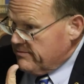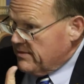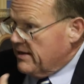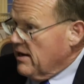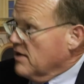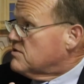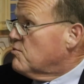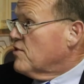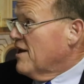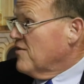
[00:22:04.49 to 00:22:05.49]
He likes to
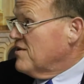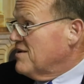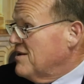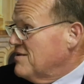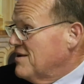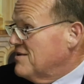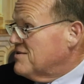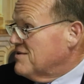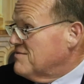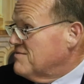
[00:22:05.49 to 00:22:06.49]
point out that he's
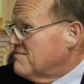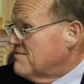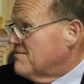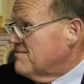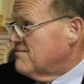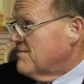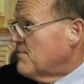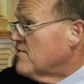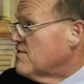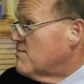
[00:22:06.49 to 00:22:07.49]
a
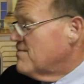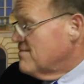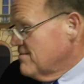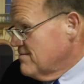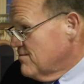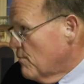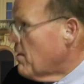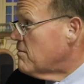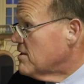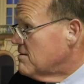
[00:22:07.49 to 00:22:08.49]
member of the
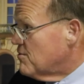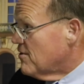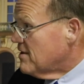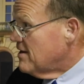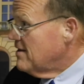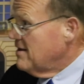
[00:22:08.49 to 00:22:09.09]
Republican Party.